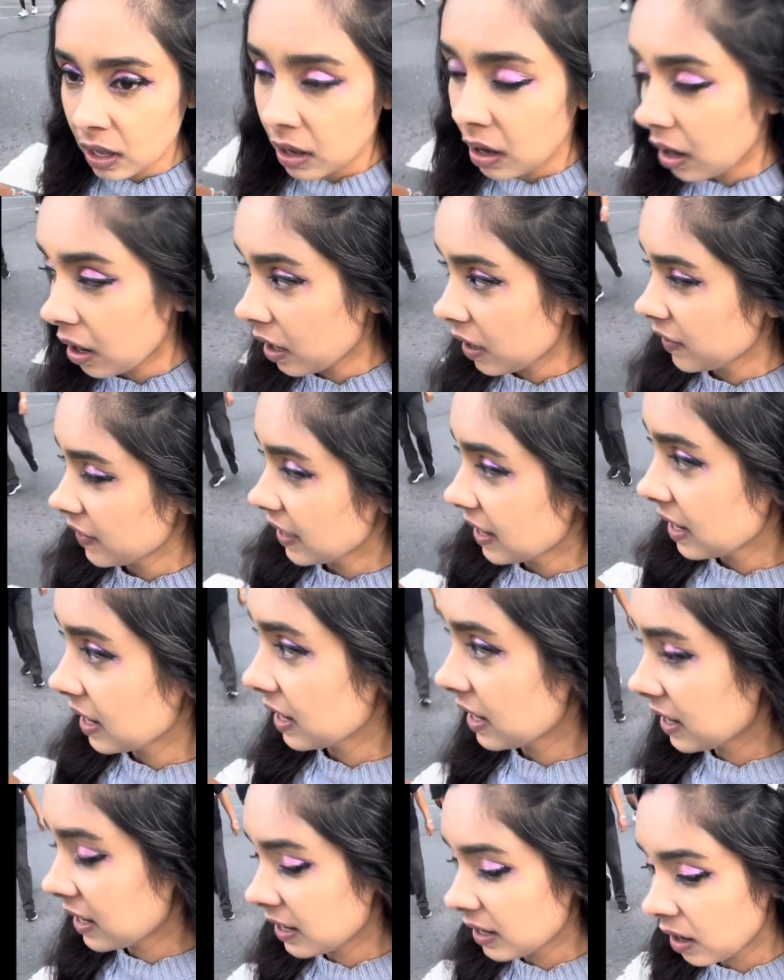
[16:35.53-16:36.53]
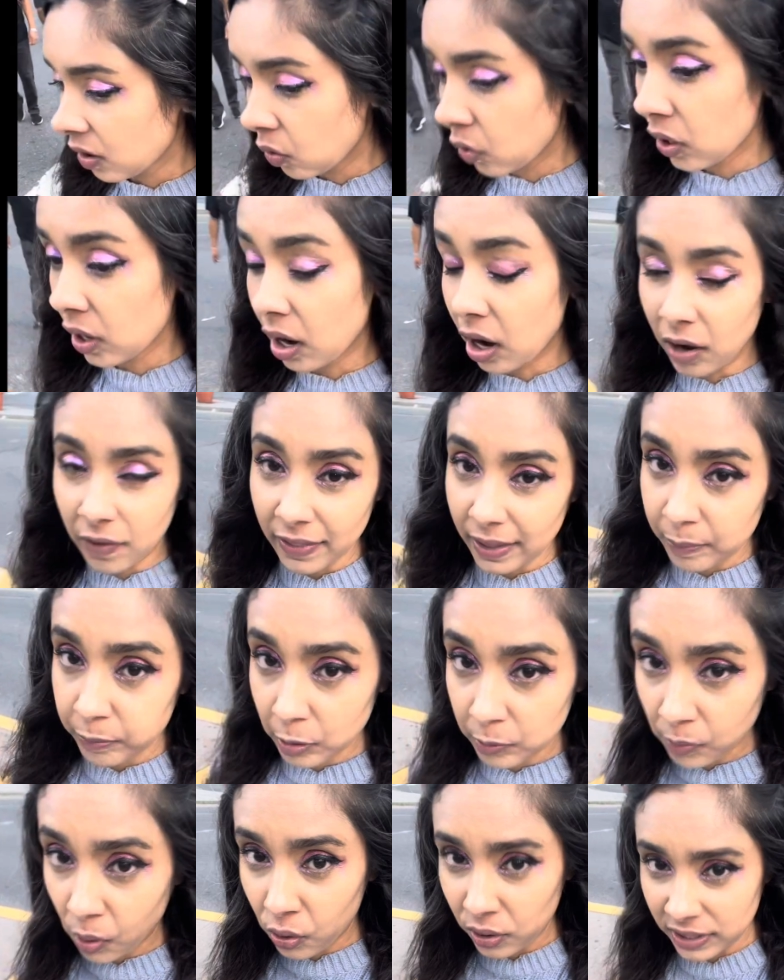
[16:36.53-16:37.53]
Are they
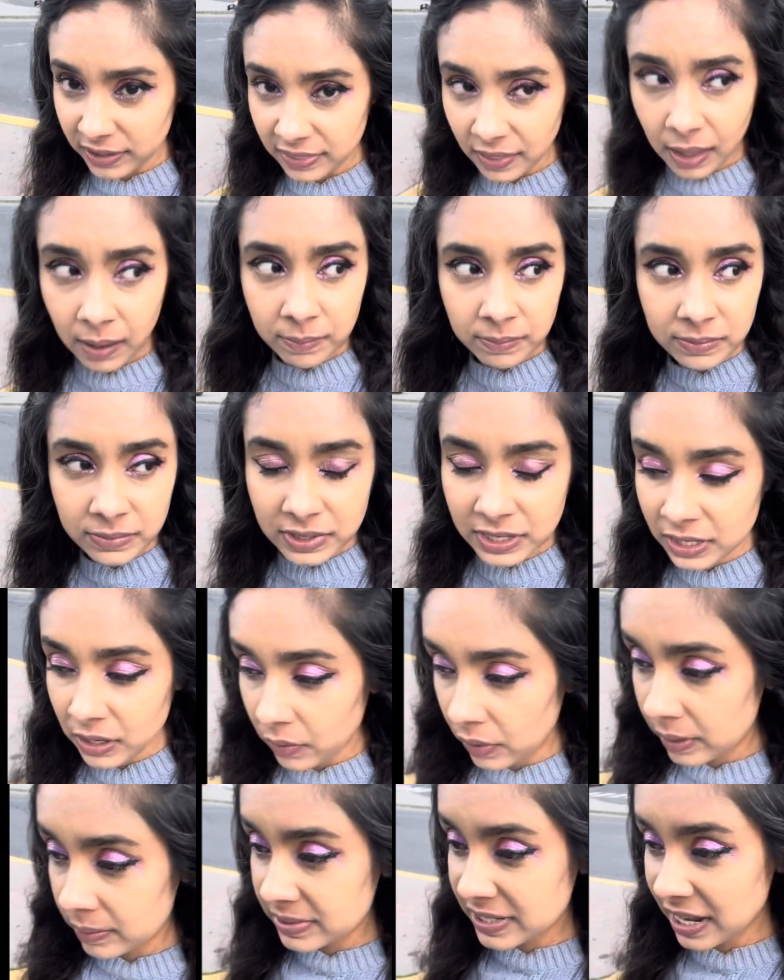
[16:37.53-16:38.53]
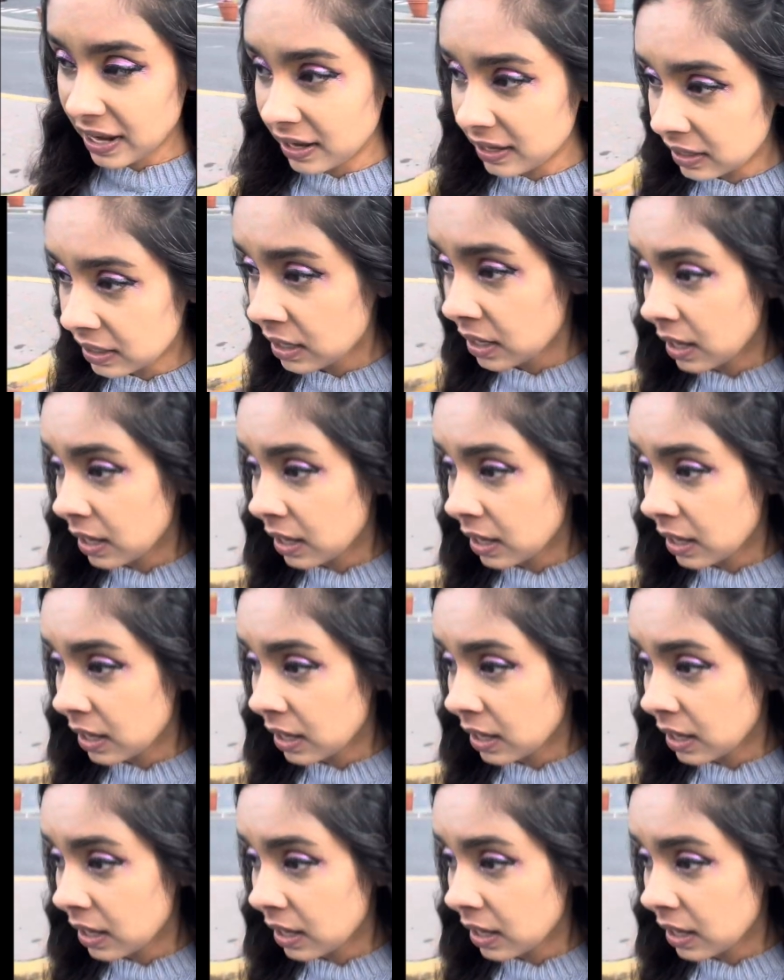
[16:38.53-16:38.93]
promoting them? You know what I'm saying?